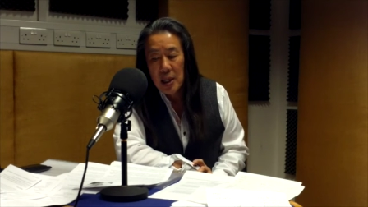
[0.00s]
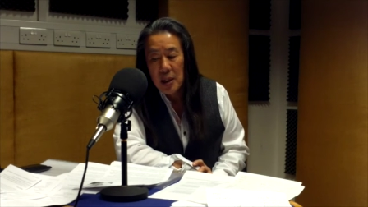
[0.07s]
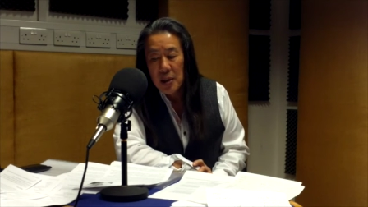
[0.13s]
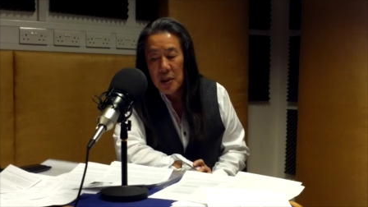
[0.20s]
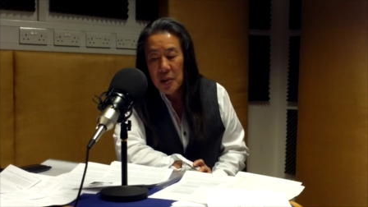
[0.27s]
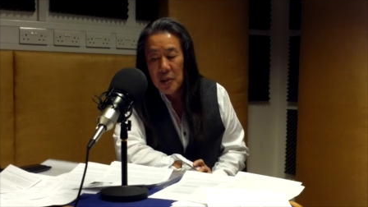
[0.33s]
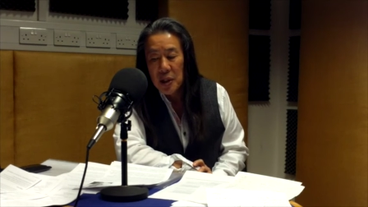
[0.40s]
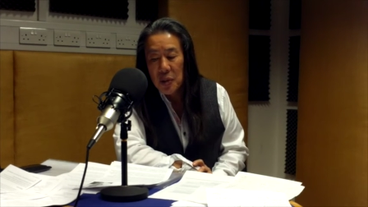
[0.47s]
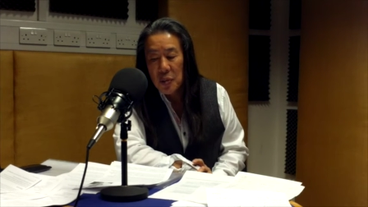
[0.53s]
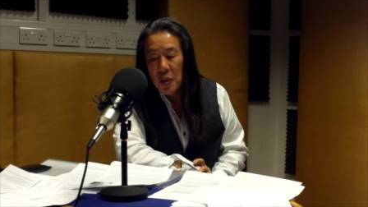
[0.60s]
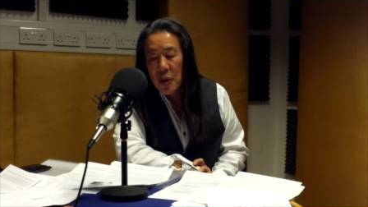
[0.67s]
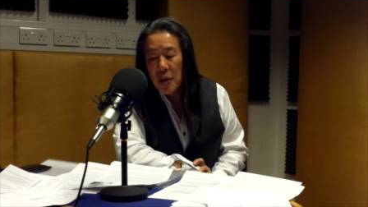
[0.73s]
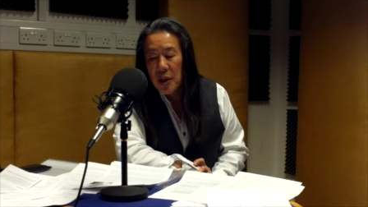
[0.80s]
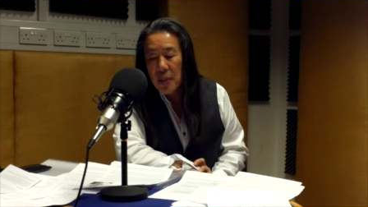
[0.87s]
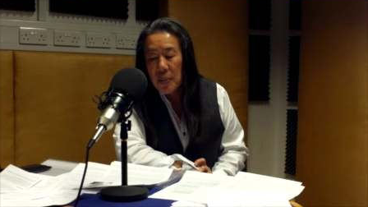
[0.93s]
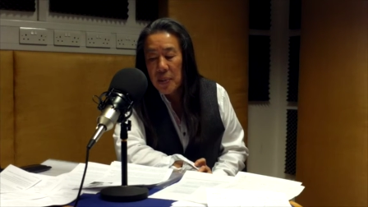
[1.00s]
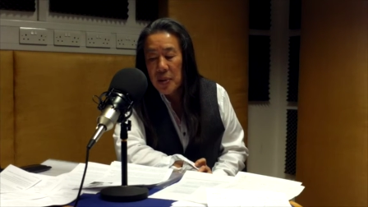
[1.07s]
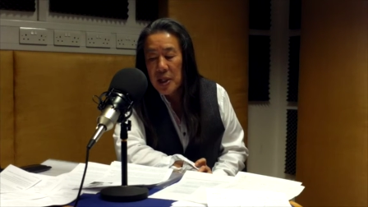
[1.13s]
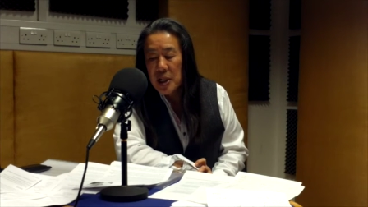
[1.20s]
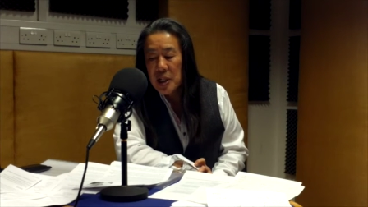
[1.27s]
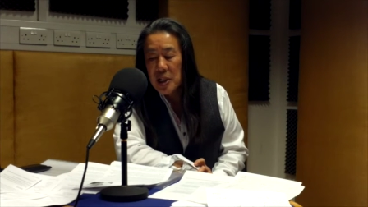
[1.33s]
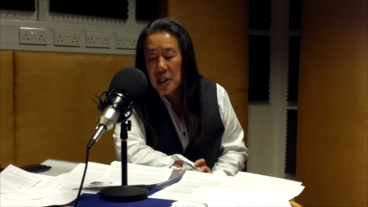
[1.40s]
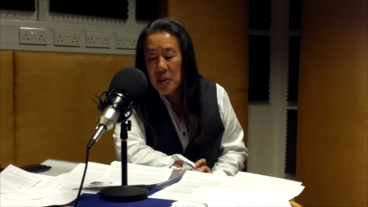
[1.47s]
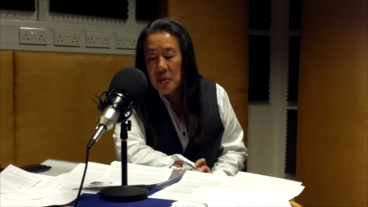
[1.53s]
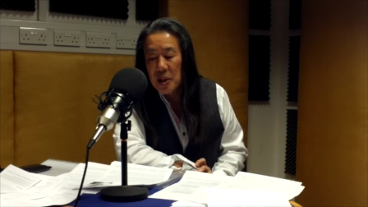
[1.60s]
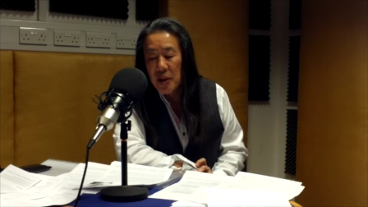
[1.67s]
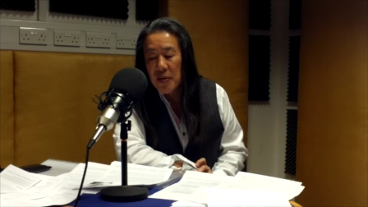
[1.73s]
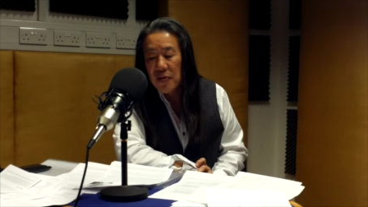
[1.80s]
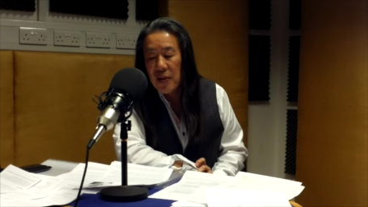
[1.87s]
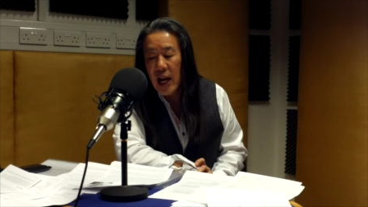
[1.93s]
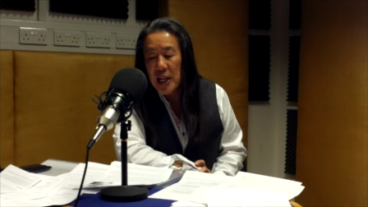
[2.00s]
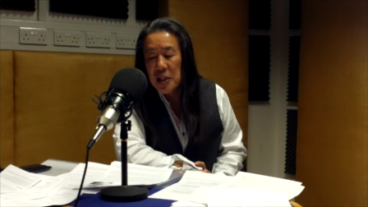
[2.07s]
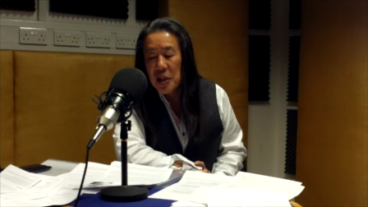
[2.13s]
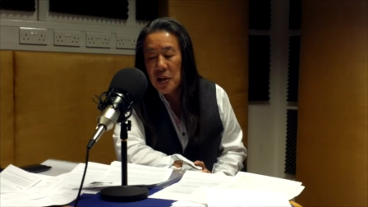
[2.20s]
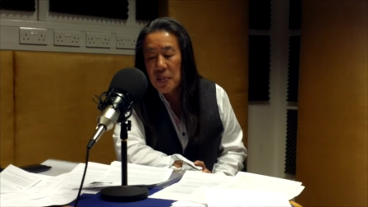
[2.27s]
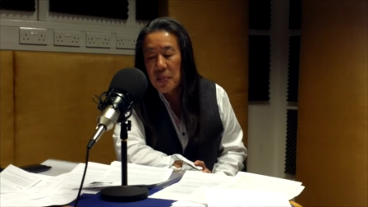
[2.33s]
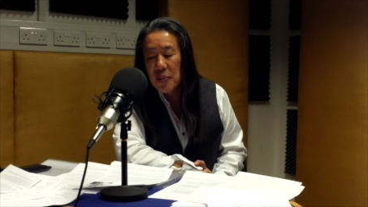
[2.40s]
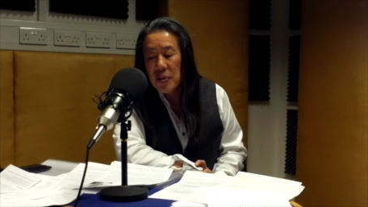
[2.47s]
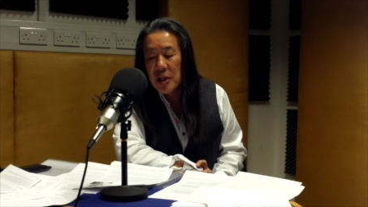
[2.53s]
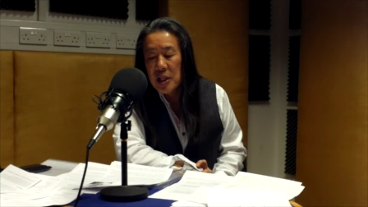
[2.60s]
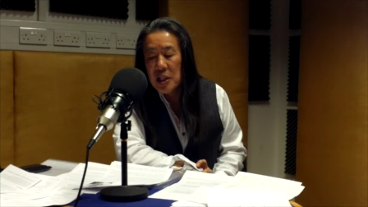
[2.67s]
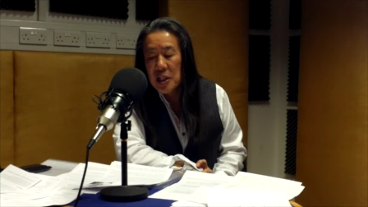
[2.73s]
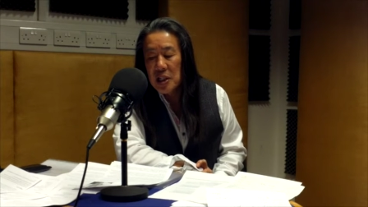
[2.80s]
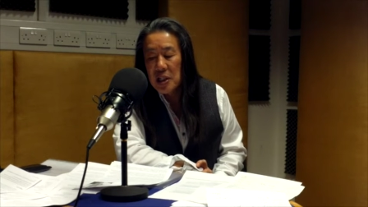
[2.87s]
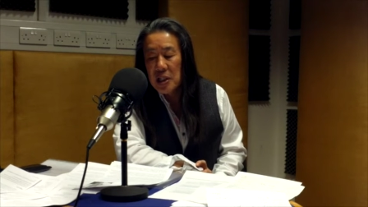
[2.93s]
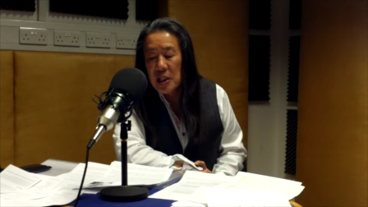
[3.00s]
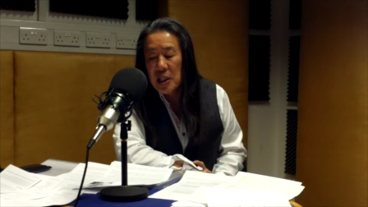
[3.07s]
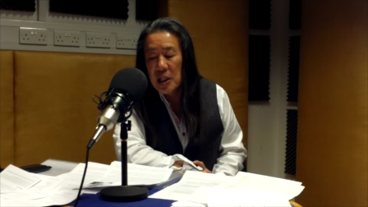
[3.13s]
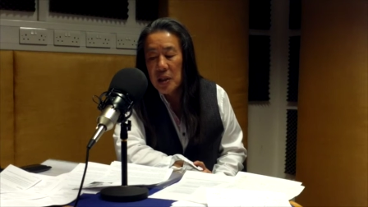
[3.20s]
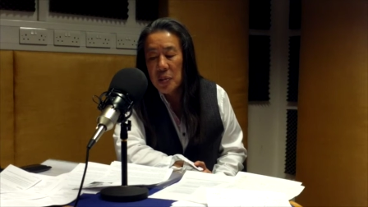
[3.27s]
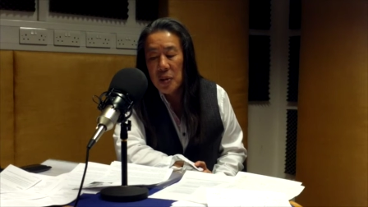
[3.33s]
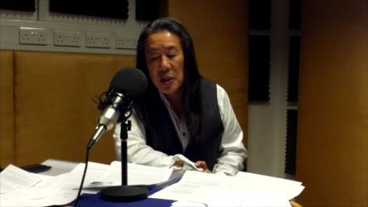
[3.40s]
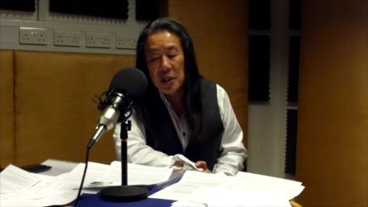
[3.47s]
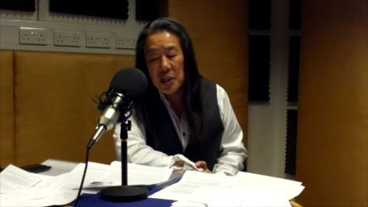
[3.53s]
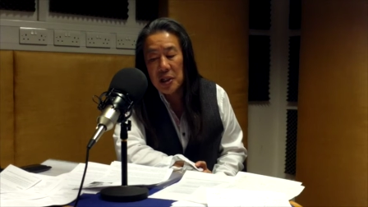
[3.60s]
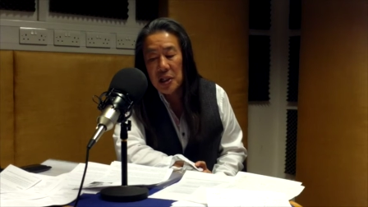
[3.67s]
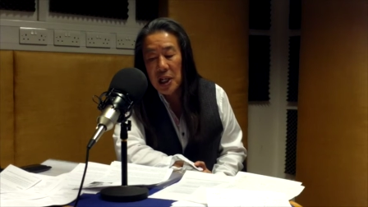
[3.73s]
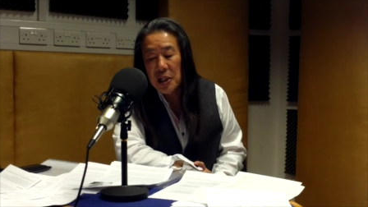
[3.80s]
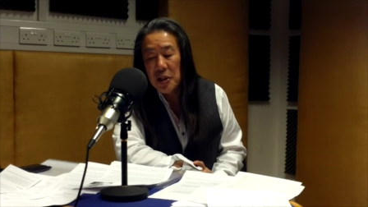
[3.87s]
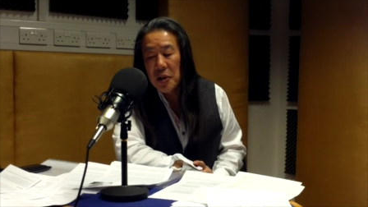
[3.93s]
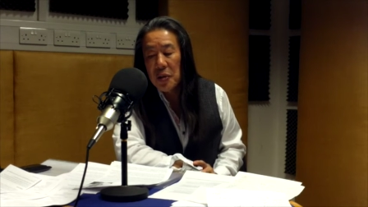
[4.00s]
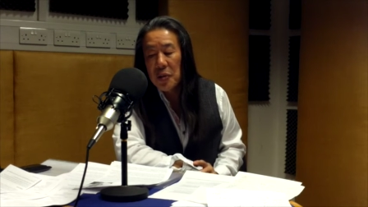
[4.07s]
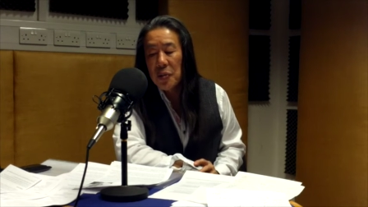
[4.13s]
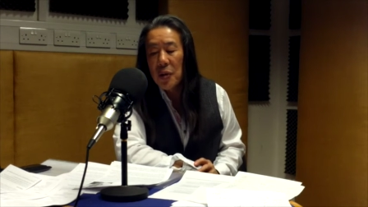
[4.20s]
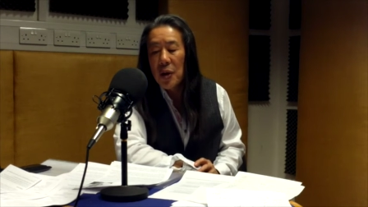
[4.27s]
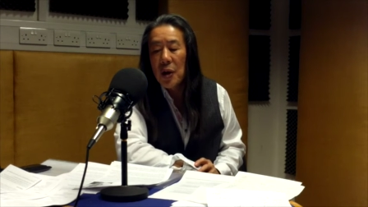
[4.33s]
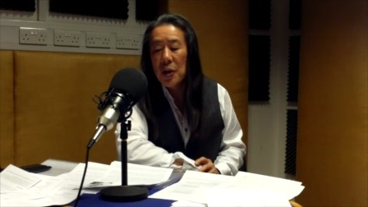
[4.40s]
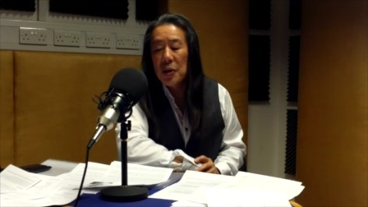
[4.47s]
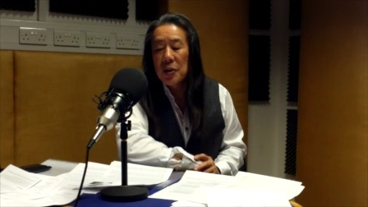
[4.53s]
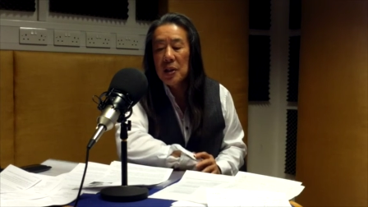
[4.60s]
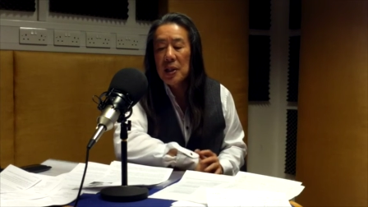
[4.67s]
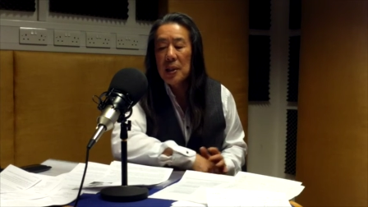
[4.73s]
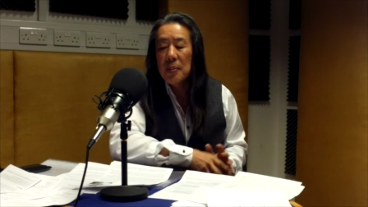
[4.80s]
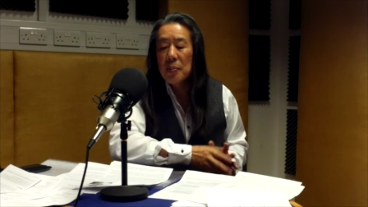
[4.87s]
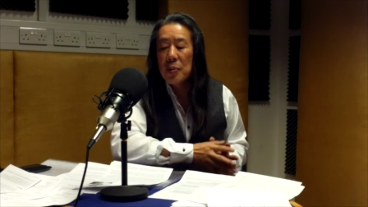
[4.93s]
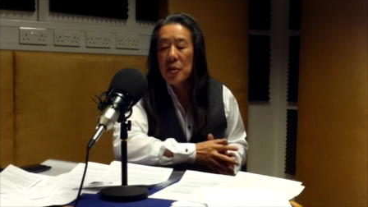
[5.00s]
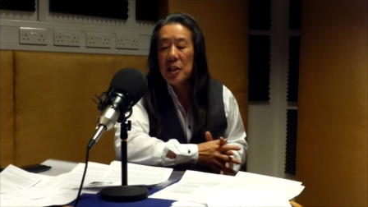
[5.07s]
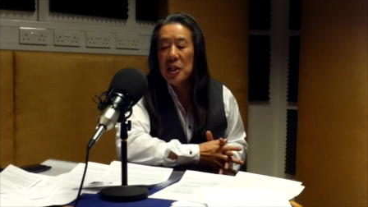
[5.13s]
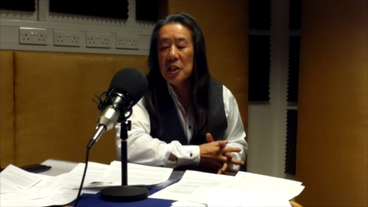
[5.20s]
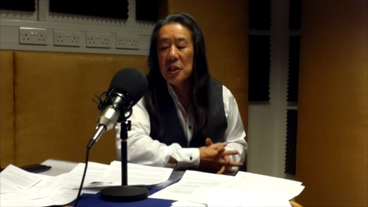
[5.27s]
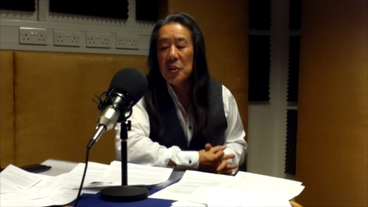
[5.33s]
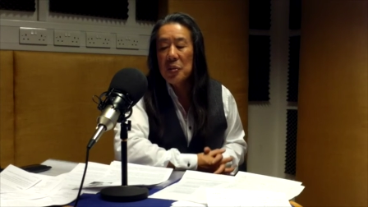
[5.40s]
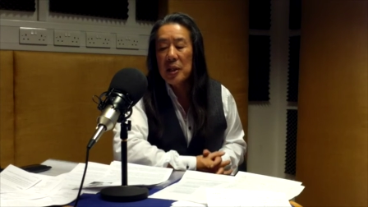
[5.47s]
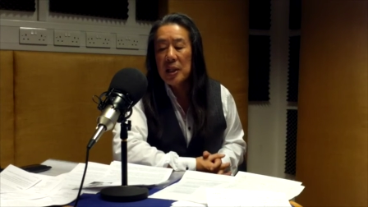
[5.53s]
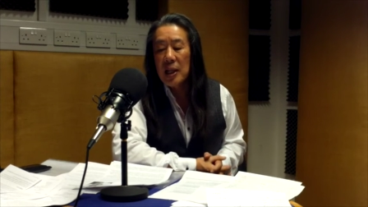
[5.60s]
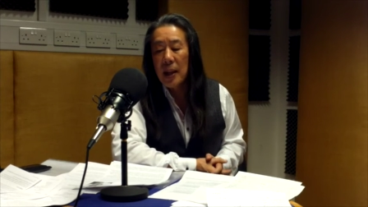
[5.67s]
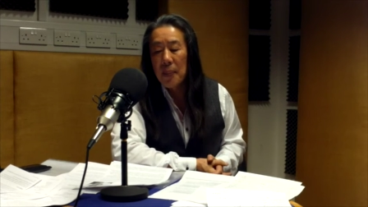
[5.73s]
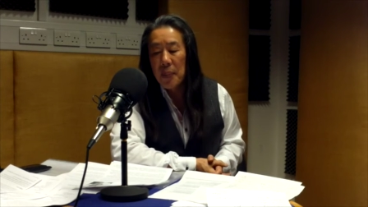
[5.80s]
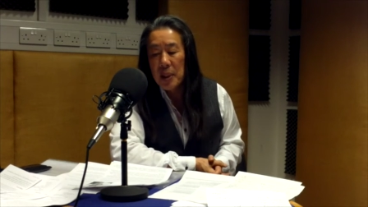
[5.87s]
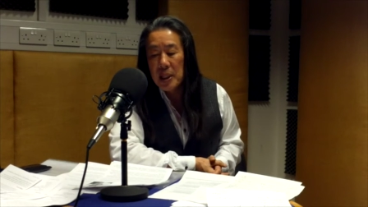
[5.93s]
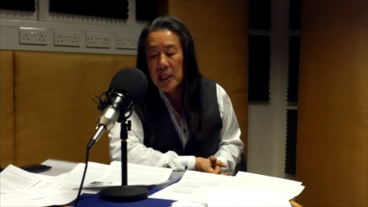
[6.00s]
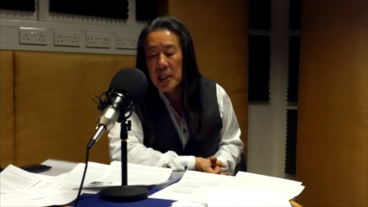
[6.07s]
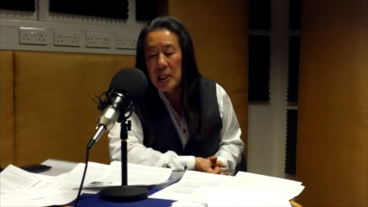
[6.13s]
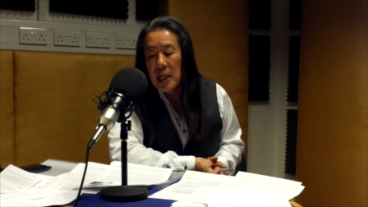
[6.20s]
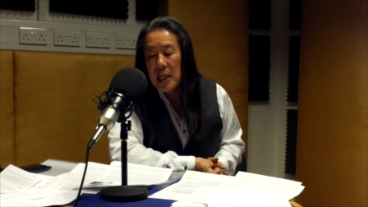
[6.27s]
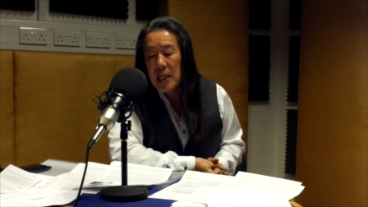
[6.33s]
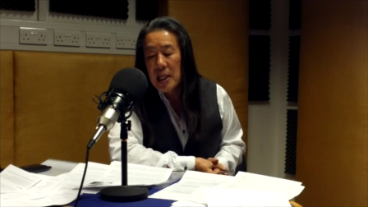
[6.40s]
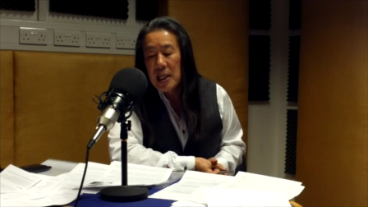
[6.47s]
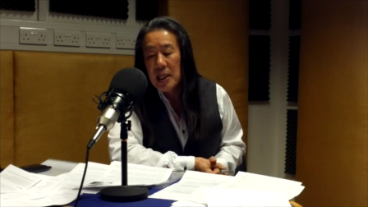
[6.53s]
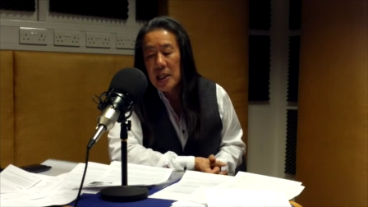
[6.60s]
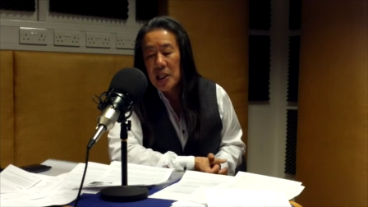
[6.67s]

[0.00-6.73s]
who was a worker priest, he was a fighter priest, he was, as it were, the priest who accompanied the